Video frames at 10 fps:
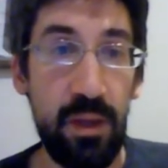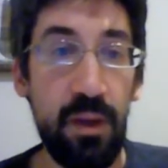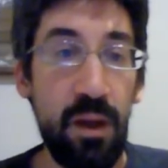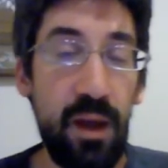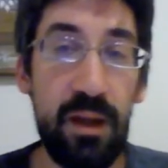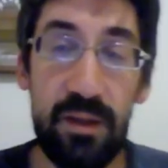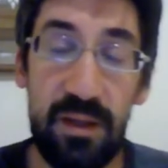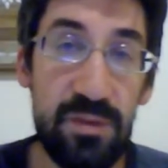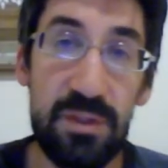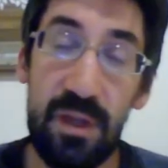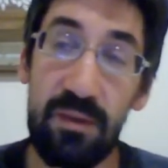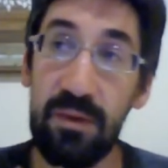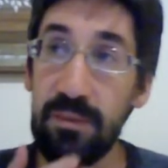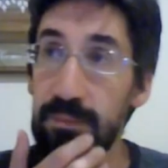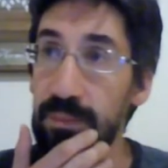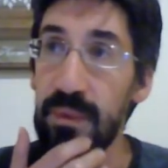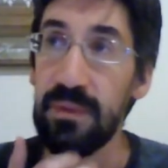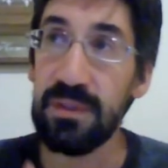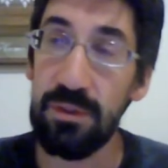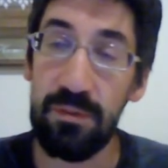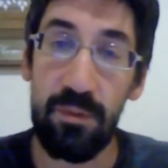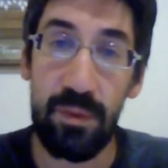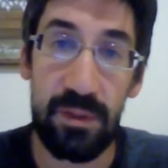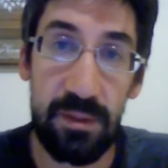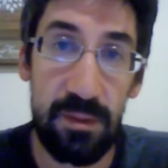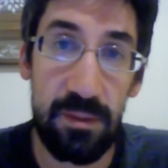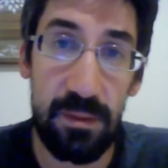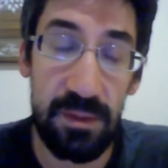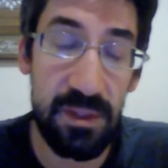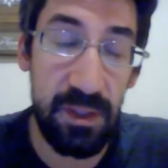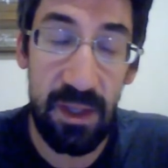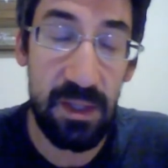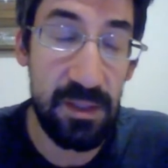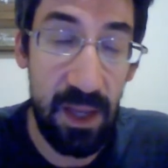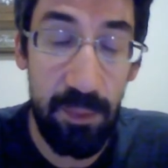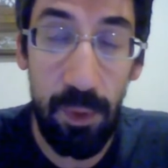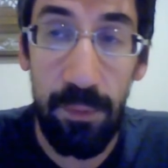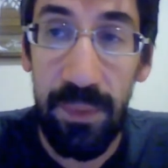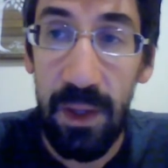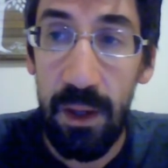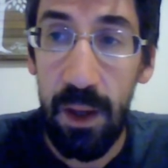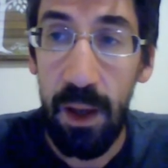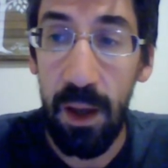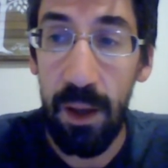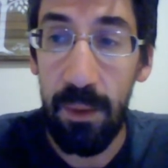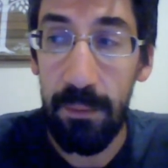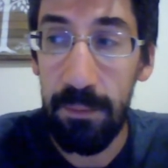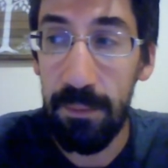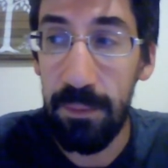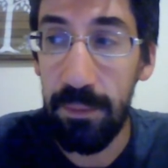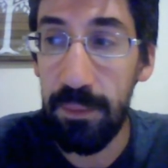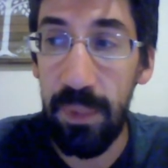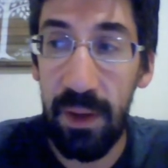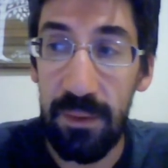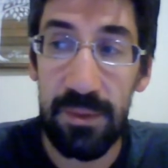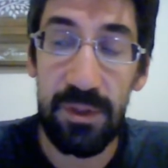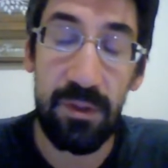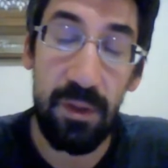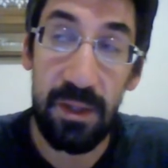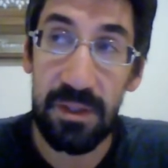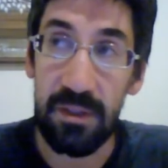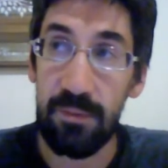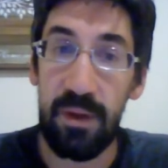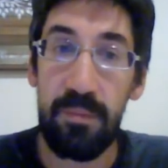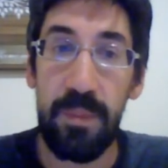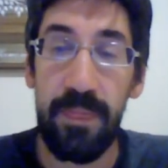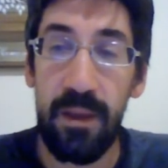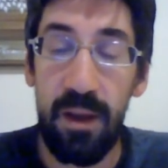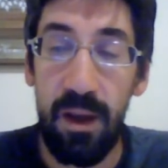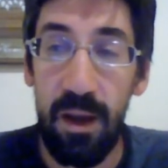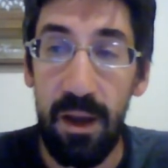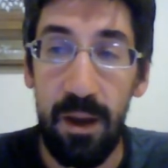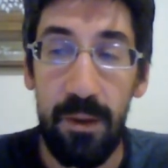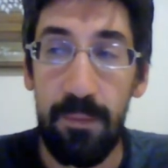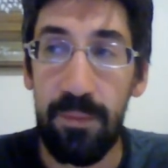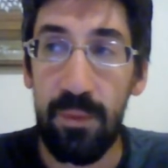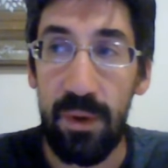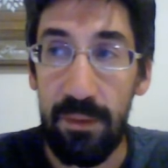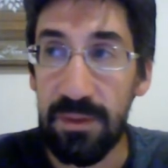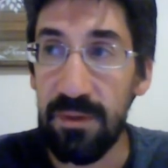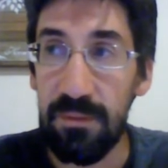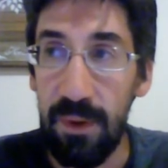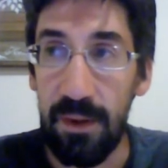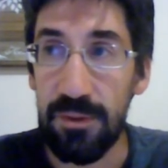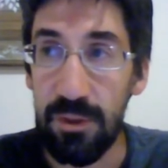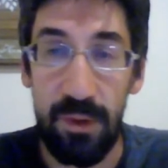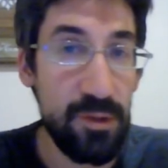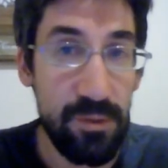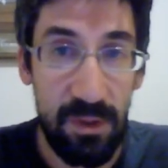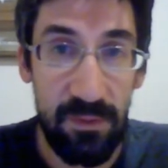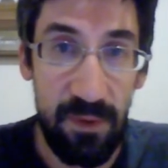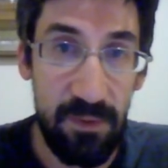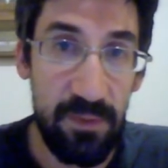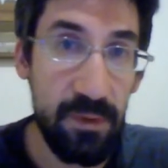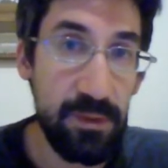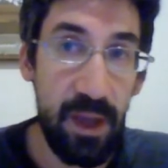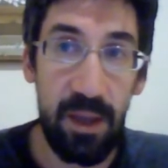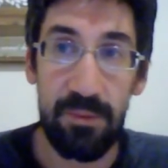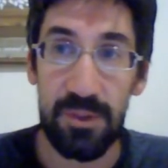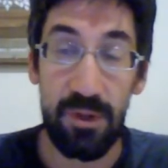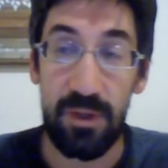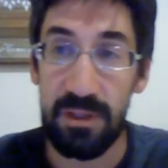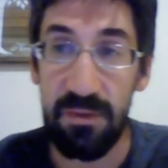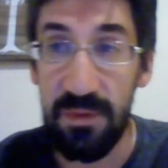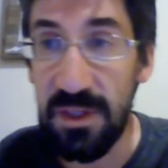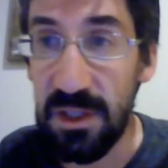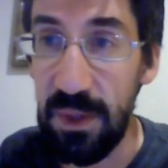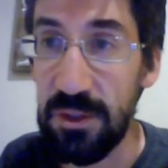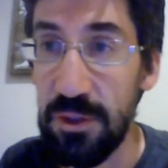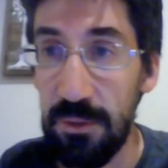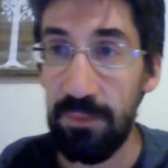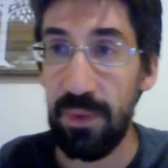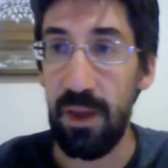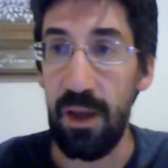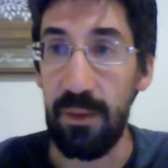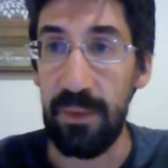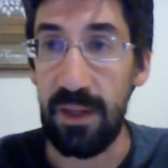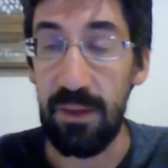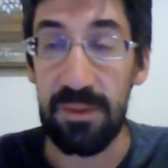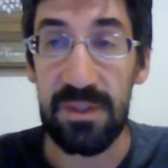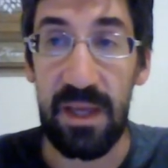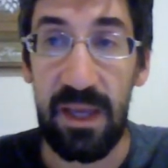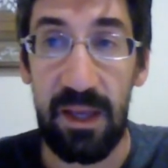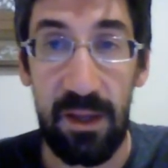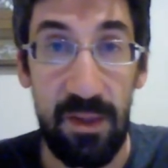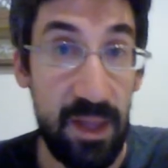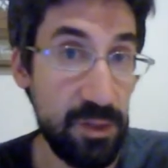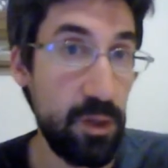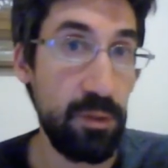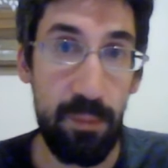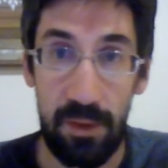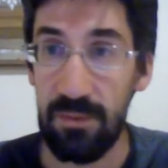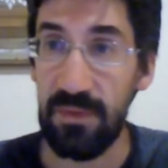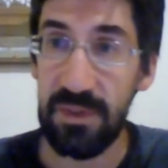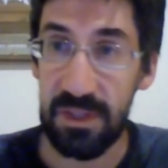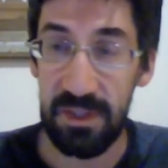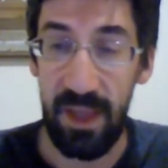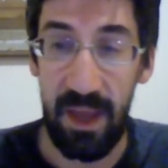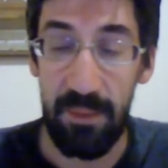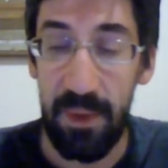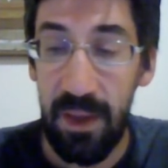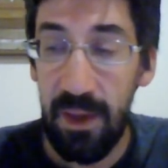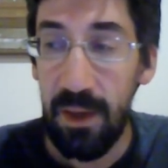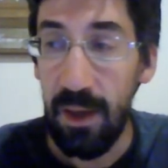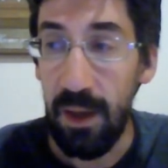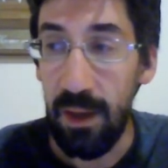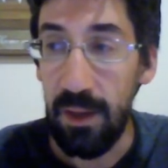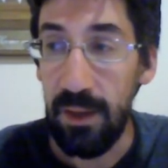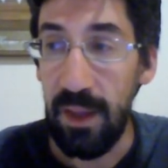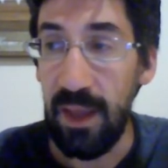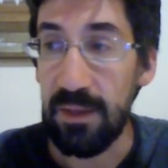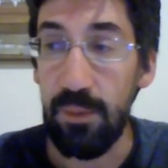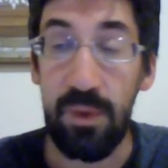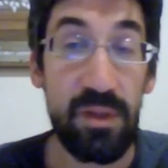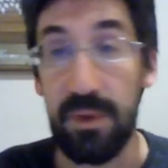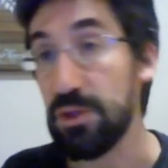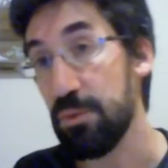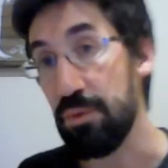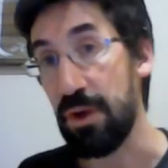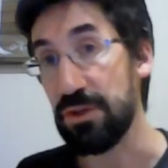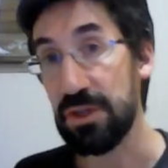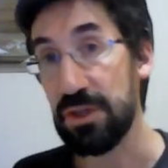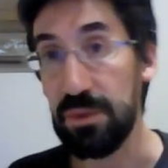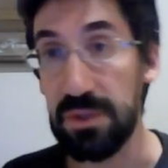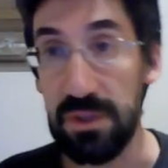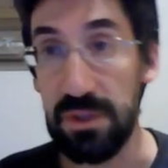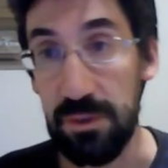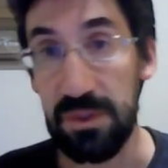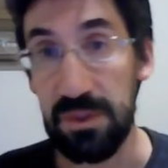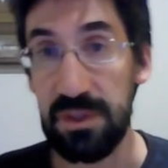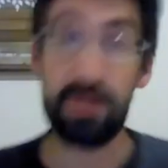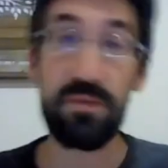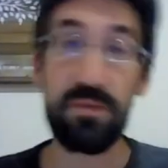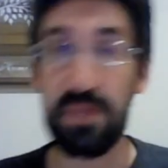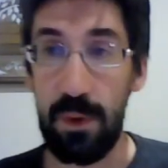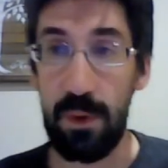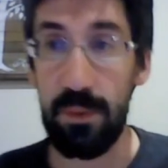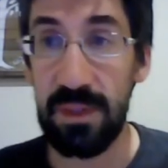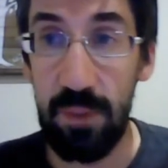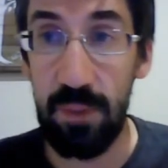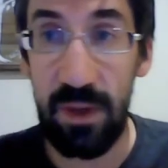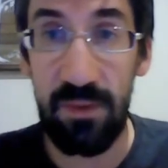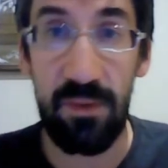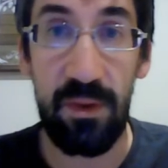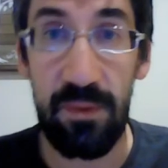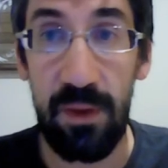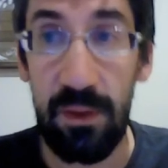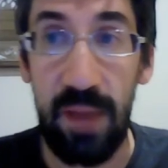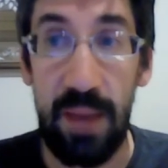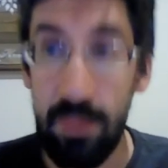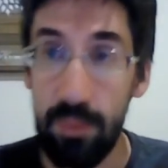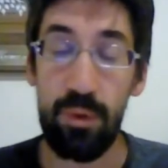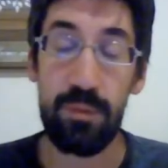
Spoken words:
And I'll give just kind of this is sort of a silly example, but it was a good lesson, right? When I an undergraduate at Fairfield, I was started as a physics major, and I was taking a class called Modern Physics Lab, and one of the major projects was to do a series of experiments and write a lab report